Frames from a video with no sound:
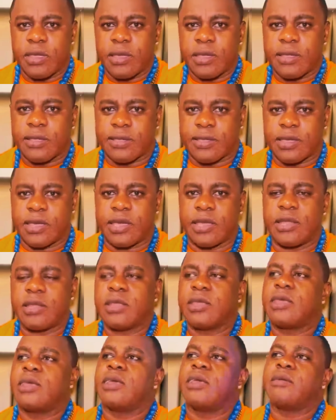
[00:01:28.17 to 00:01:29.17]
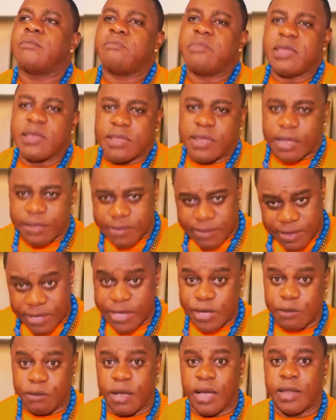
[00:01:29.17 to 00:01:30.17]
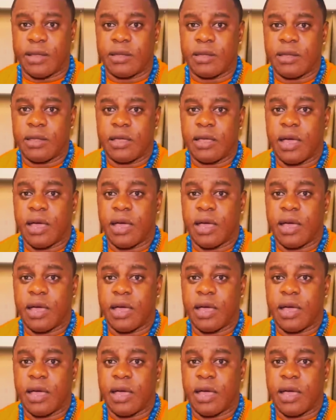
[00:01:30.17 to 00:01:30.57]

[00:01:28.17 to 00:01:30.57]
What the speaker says: seeing me is a Sting man